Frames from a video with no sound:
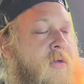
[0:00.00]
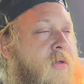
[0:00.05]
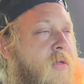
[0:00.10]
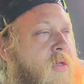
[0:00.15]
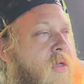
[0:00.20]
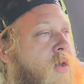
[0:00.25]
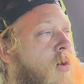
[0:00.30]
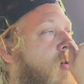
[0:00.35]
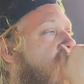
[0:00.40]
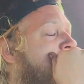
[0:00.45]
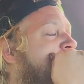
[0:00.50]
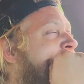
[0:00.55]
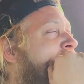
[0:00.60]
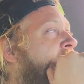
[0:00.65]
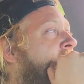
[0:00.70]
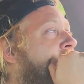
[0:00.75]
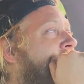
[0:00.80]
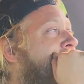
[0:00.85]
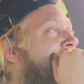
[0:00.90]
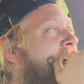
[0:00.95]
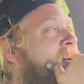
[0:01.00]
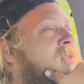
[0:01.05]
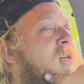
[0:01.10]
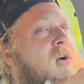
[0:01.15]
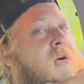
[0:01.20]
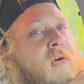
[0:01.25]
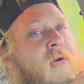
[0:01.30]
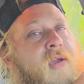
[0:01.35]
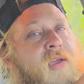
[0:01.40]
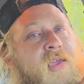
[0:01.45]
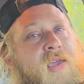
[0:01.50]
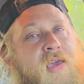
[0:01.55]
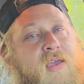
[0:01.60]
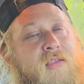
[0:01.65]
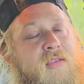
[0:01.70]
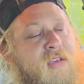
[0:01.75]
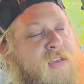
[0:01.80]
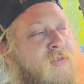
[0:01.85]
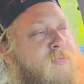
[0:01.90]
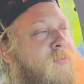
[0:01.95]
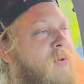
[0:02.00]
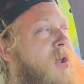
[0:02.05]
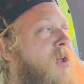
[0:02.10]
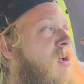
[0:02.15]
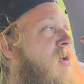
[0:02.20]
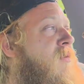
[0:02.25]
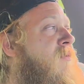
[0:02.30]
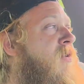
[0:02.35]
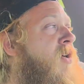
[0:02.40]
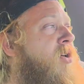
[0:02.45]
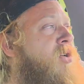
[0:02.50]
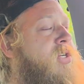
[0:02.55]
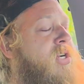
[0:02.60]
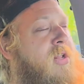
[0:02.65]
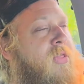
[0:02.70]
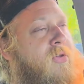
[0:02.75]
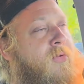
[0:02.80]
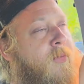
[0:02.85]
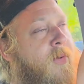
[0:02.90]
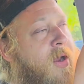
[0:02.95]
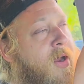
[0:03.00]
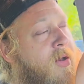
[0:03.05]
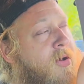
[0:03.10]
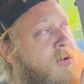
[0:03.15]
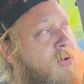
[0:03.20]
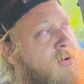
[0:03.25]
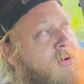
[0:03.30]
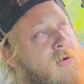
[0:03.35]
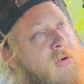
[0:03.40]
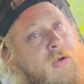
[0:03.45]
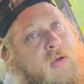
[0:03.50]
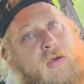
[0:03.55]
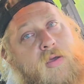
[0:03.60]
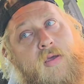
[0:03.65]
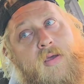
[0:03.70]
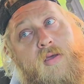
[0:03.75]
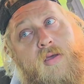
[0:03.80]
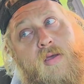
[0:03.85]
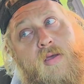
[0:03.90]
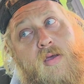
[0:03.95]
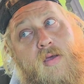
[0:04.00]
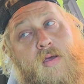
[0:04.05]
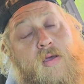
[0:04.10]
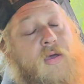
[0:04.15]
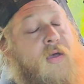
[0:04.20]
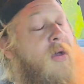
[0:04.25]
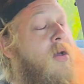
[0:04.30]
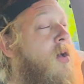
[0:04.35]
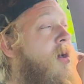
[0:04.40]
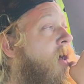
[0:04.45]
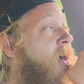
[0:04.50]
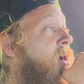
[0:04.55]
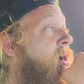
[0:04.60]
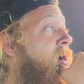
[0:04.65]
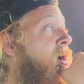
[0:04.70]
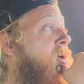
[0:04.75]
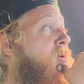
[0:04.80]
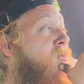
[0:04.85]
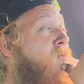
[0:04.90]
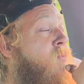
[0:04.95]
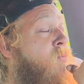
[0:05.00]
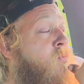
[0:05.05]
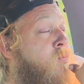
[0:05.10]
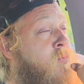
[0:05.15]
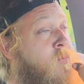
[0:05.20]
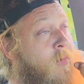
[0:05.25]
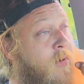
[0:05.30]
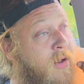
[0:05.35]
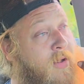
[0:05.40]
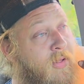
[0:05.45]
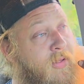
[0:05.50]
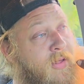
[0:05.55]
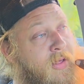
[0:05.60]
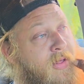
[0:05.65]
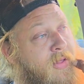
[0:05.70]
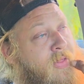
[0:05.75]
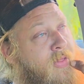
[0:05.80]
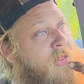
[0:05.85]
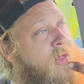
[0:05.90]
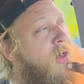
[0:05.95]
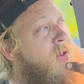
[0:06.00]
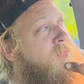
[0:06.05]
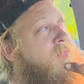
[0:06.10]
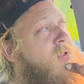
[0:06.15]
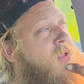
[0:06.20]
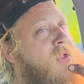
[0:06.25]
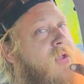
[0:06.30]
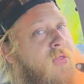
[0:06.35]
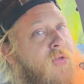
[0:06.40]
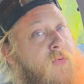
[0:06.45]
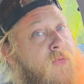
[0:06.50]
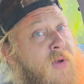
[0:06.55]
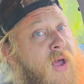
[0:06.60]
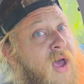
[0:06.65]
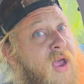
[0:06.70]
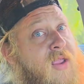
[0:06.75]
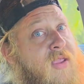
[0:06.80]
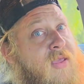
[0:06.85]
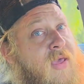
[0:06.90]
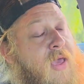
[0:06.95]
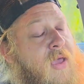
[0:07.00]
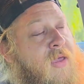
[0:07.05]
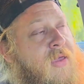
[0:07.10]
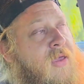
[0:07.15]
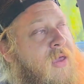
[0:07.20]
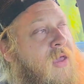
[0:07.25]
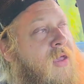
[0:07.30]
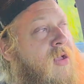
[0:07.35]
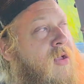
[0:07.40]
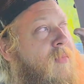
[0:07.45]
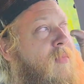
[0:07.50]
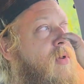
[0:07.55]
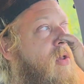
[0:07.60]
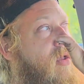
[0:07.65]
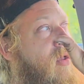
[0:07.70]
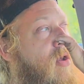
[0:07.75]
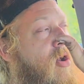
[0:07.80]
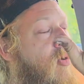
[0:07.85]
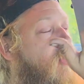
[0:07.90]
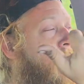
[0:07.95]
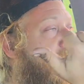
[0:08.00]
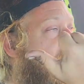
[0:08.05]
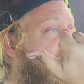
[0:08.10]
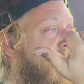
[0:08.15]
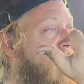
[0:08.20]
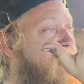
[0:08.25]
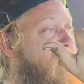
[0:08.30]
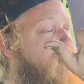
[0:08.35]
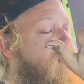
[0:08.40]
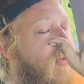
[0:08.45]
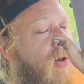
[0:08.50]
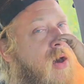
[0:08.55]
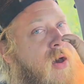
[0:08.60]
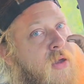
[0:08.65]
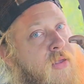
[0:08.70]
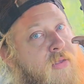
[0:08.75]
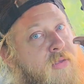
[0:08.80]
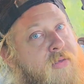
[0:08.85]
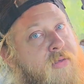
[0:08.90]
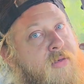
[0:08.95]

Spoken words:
You know, hopefully lowering kit, disc brake conversion in the rear. I'd really love to do the Ride Tech kit on my OBS, but